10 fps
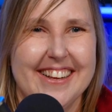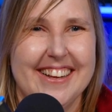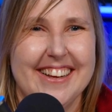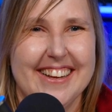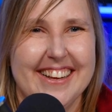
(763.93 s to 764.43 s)

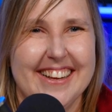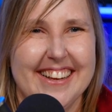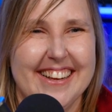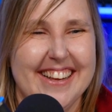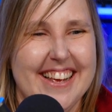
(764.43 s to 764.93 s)
Uh-huh.
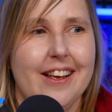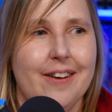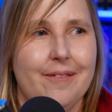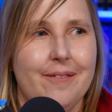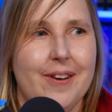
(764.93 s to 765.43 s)

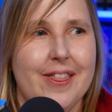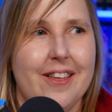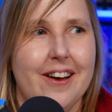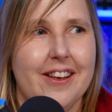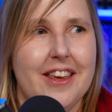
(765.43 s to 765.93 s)
We
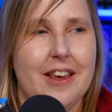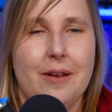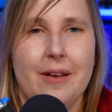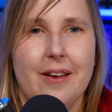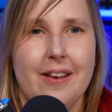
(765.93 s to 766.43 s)
thought
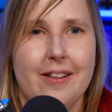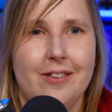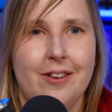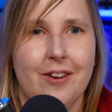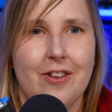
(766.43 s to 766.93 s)
he
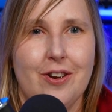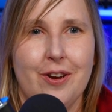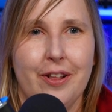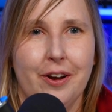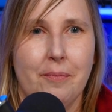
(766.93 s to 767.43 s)
took the
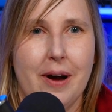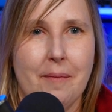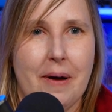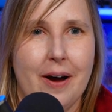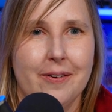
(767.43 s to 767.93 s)
nuclear
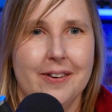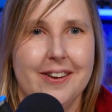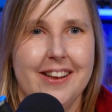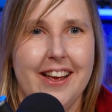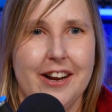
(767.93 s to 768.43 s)
bomb out
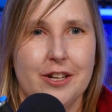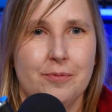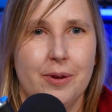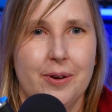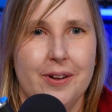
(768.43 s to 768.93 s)
and
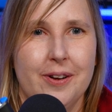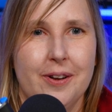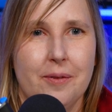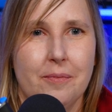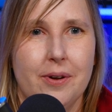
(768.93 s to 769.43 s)
exploded,
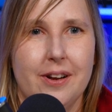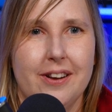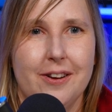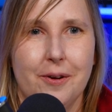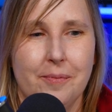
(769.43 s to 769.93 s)
but
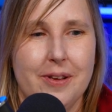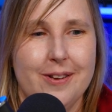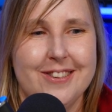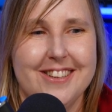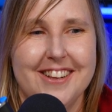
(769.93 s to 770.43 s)
nope, he
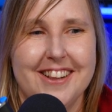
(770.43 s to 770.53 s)
is still